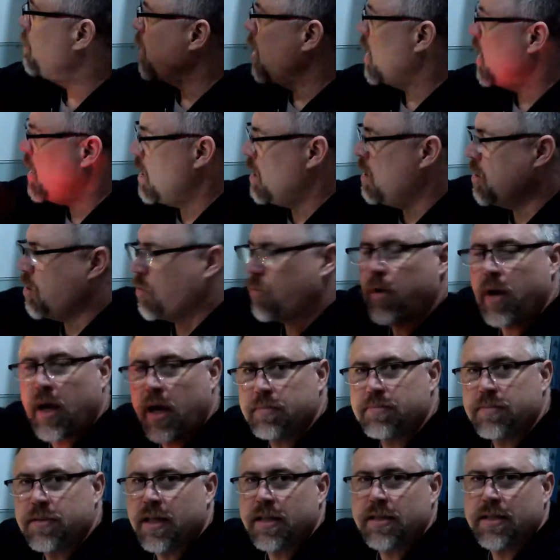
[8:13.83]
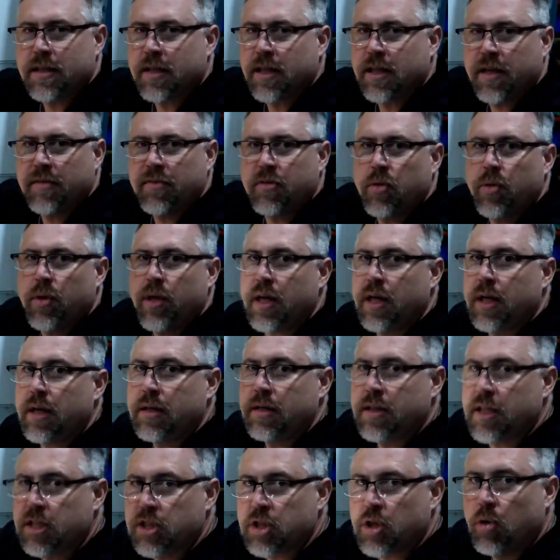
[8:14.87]
hitting the ramp doesn't give you any
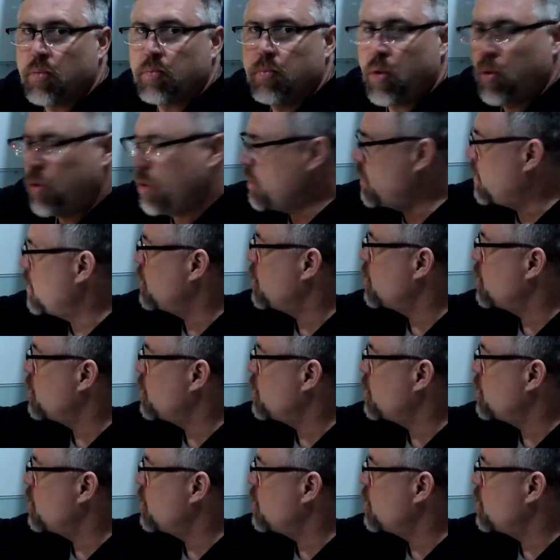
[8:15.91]
additional points.